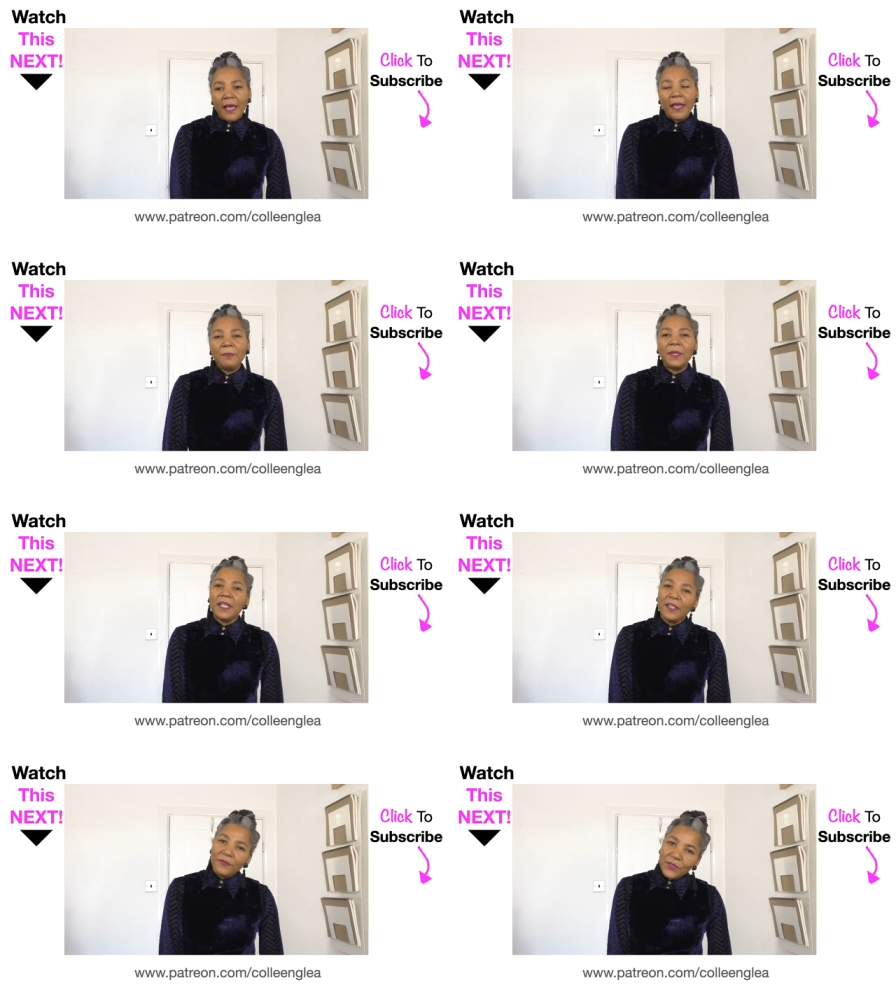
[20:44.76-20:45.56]
Um,
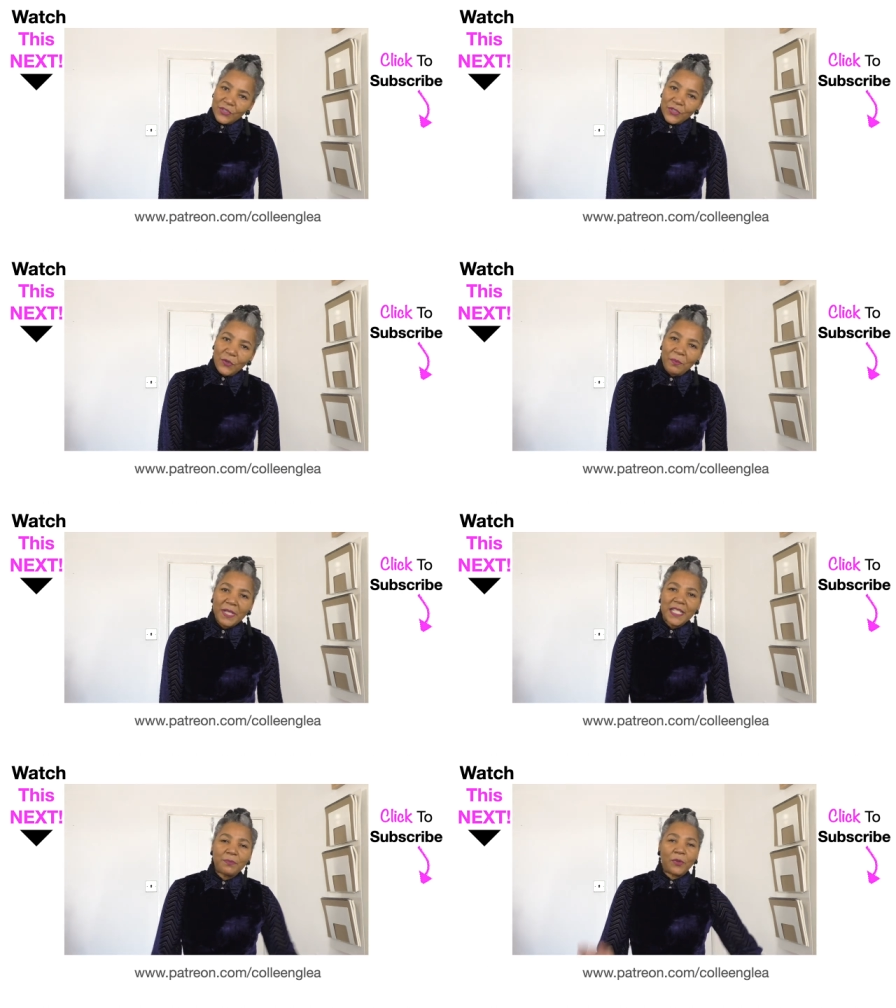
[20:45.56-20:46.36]
if you do,
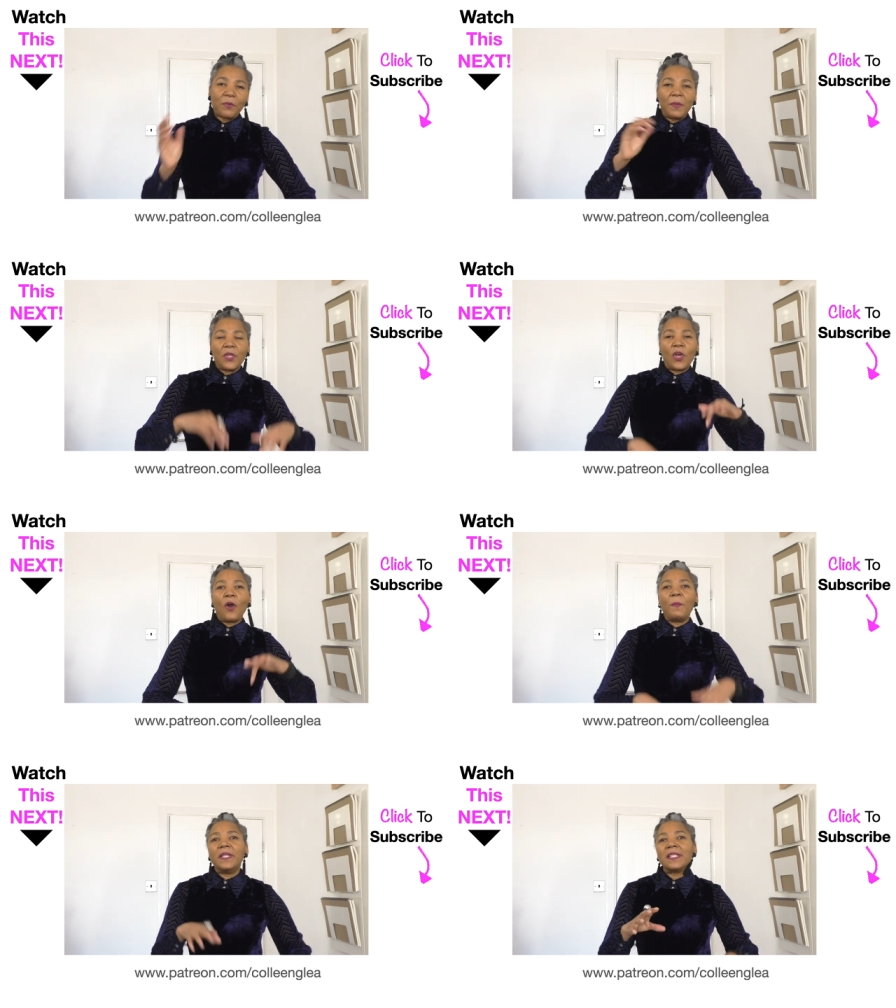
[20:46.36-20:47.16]
please put them in the
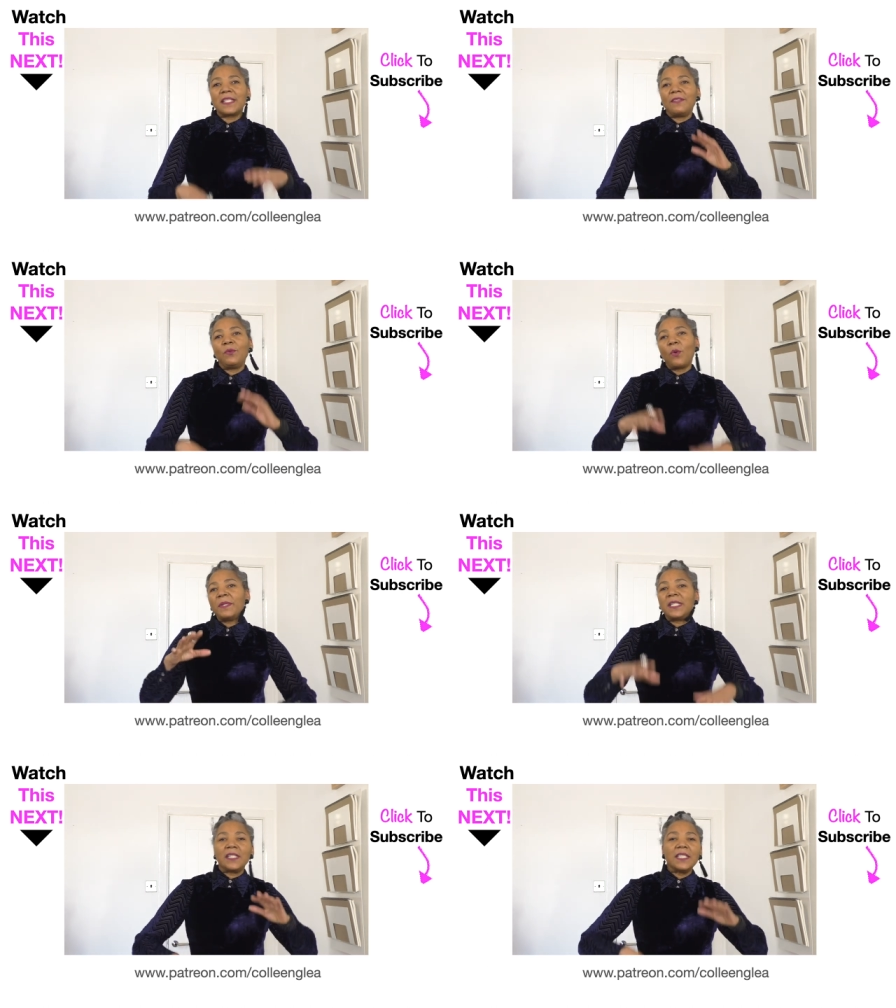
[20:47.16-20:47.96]
comments and if you want
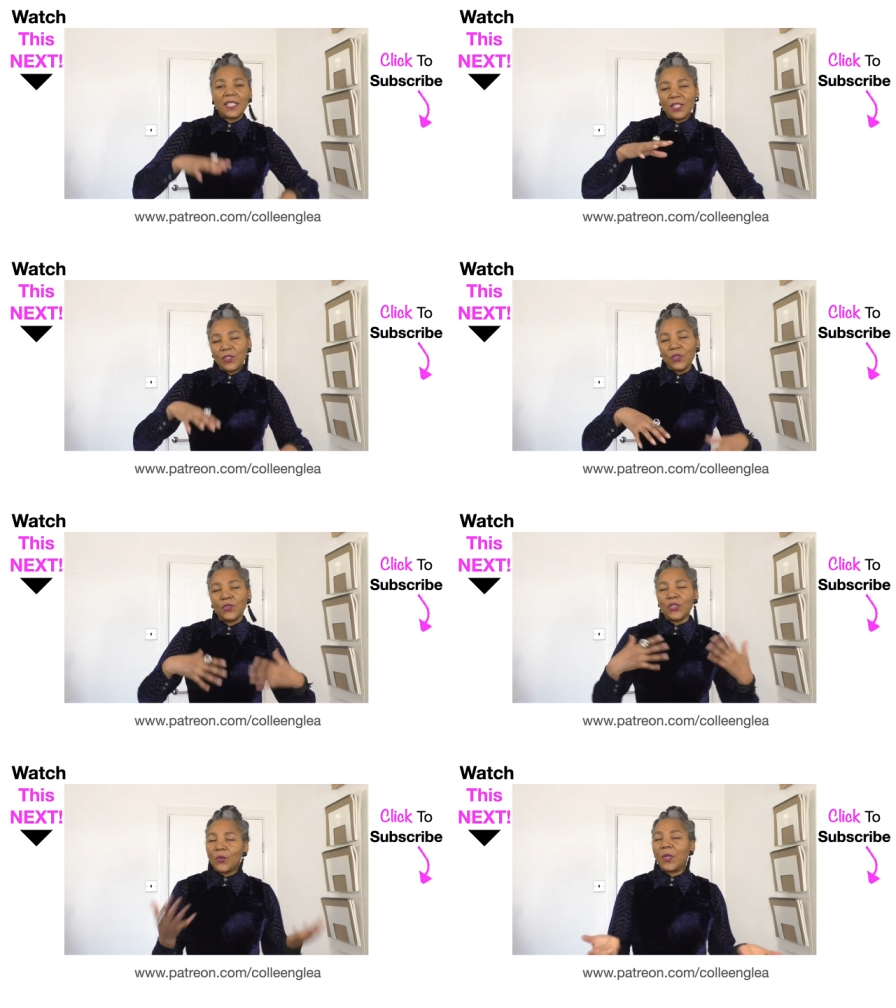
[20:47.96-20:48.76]
me to continue
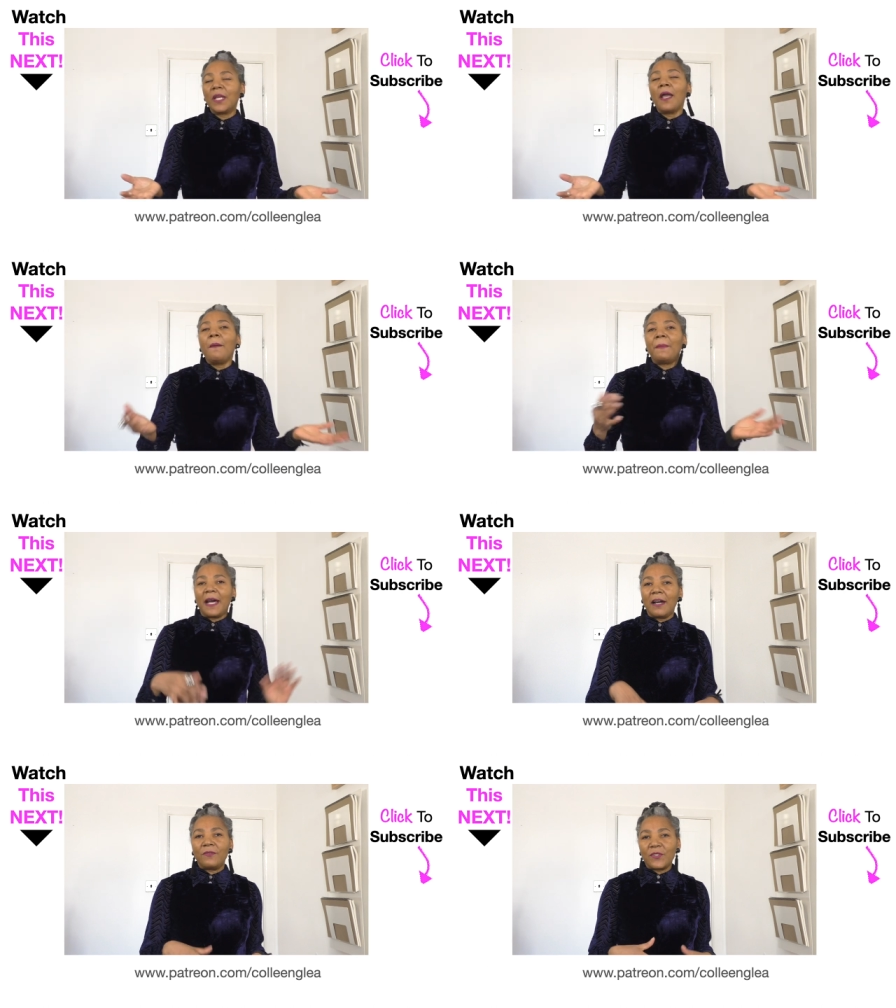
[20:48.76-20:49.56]
doing my
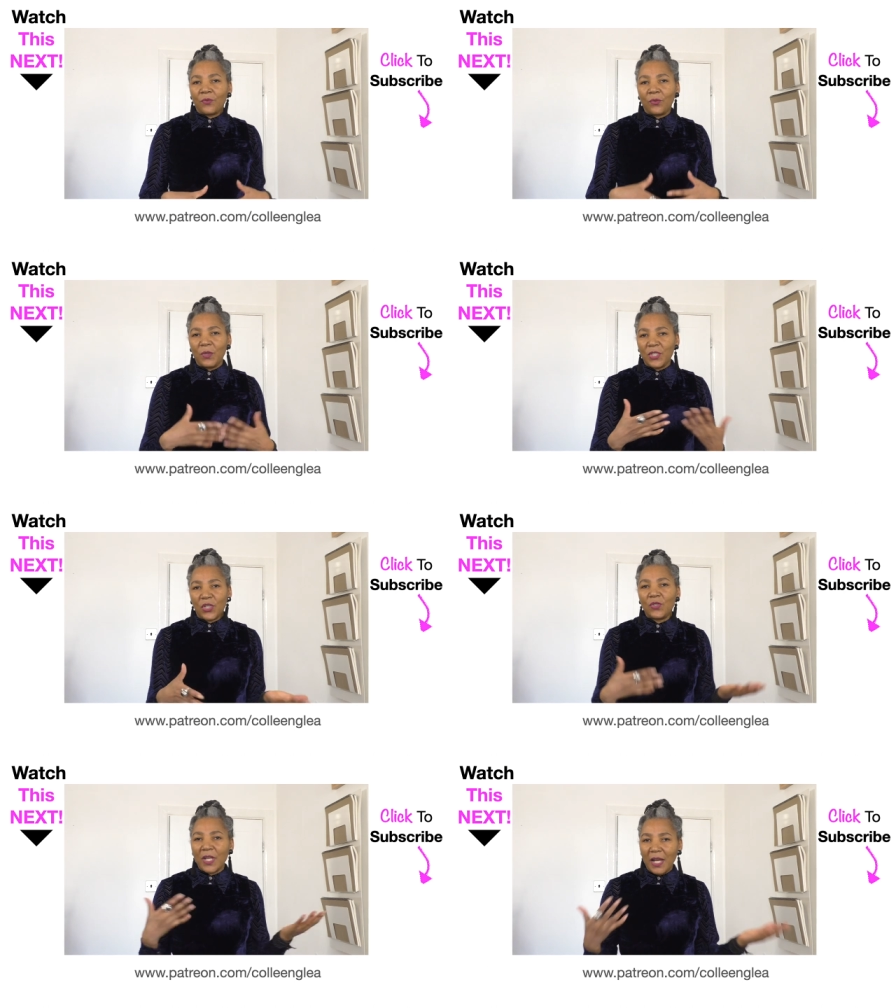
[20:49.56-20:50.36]
outfits of the week,
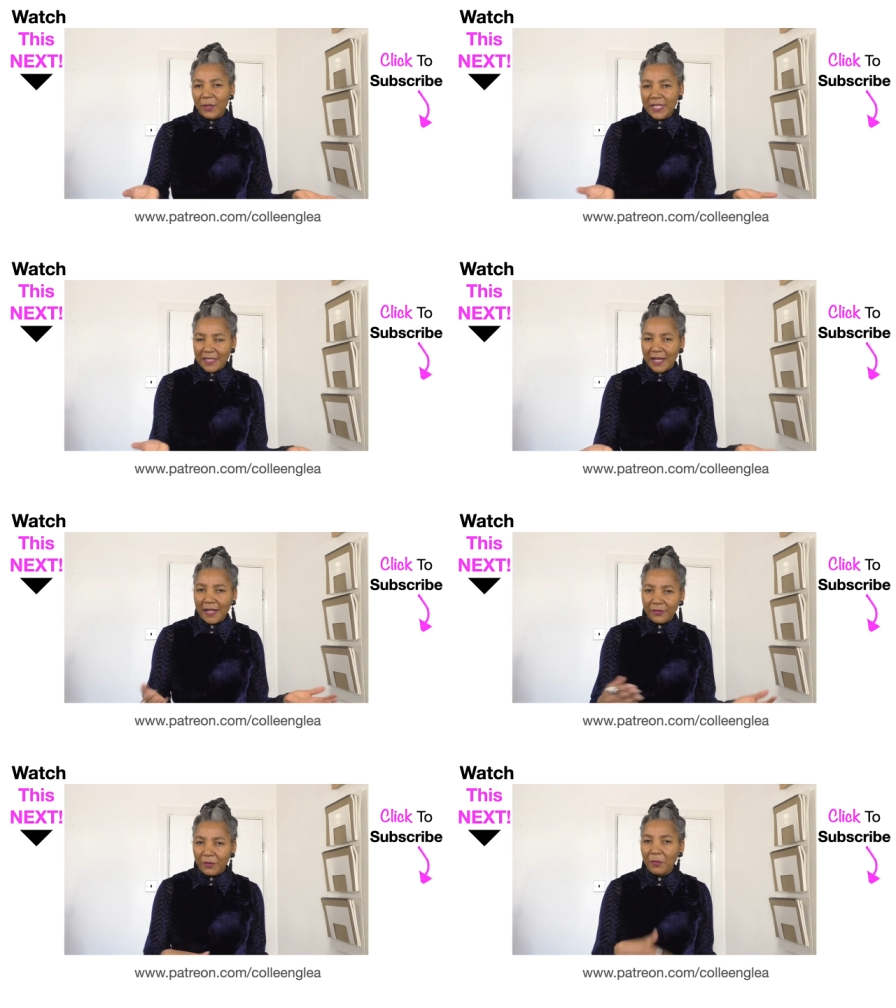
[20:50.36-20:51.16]
showing you how I
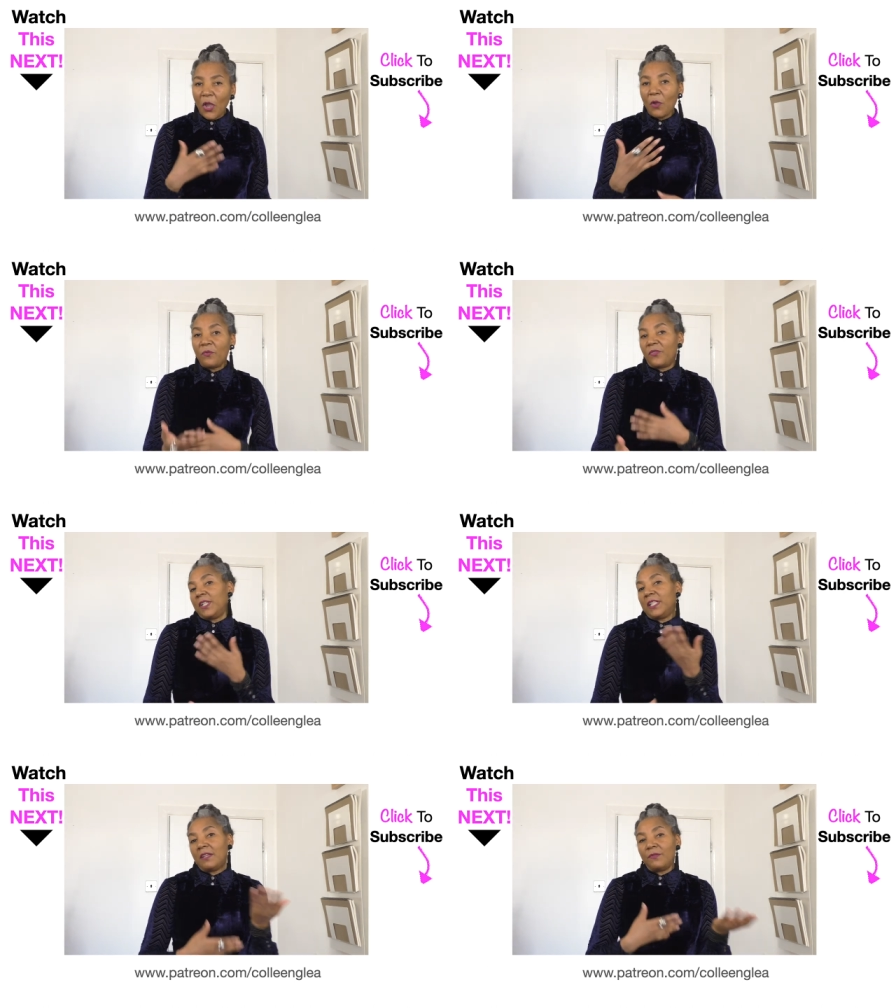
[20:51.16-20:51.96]
style them,
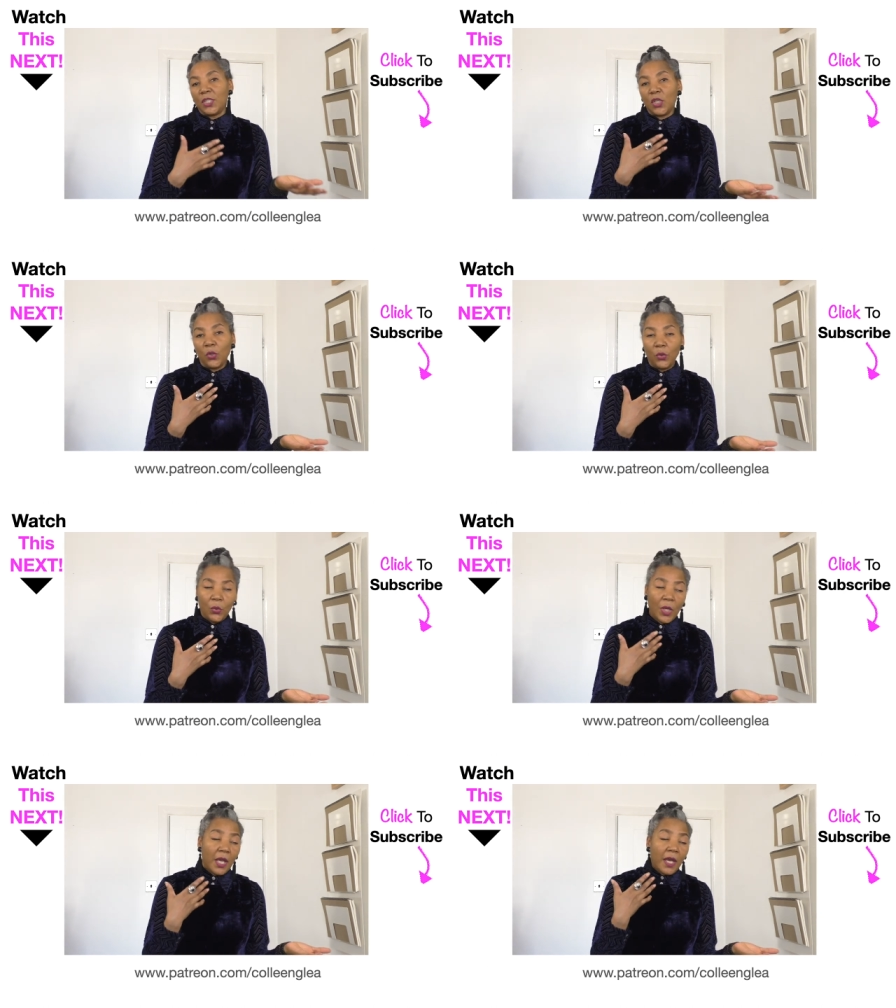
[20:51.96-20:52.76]
hopefully giving you